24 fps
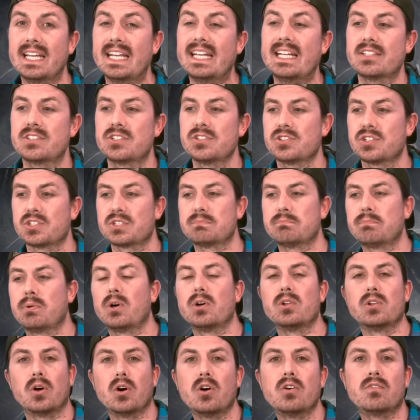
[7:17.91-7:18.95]
he doesn't just
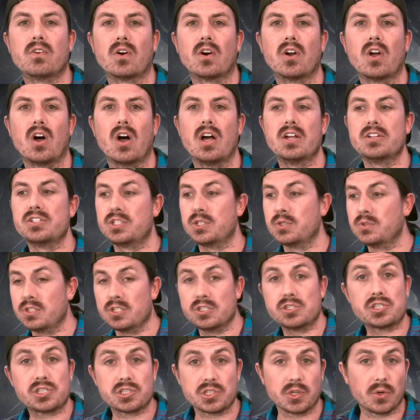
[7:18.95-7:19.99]
pull over onto the
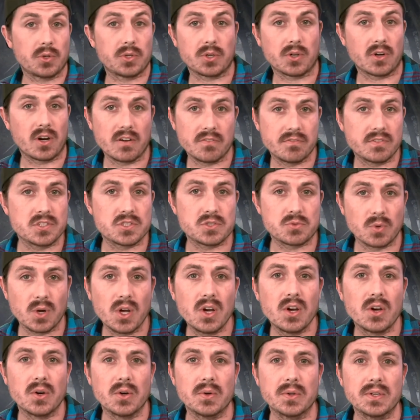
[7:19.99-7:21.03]
shoulder of this
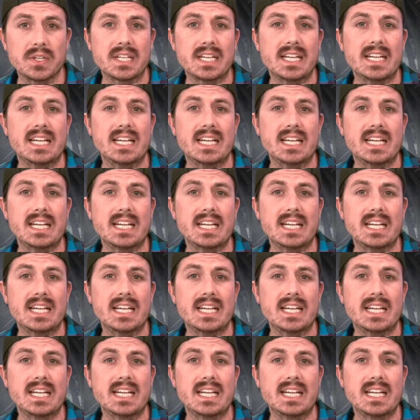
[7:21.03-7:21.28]
road.